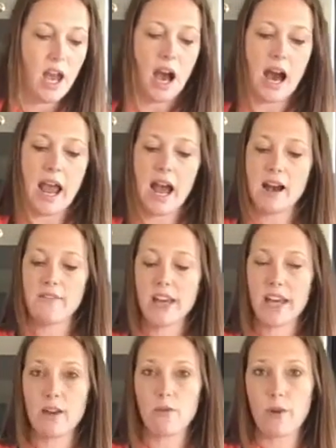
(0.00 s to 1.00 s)
I have
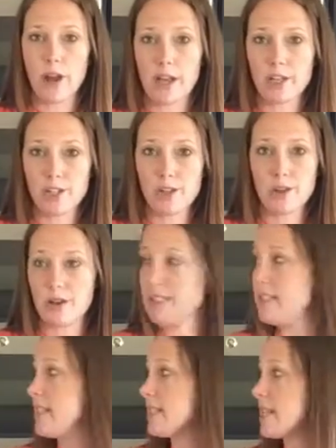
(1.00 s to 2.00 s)
a ranch
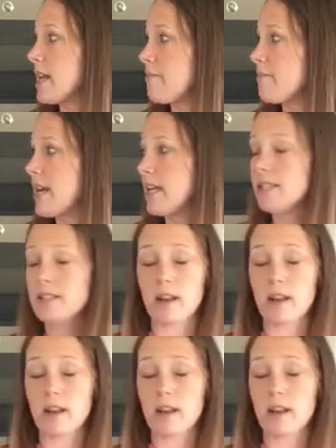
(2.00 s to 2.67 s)
seasoning mix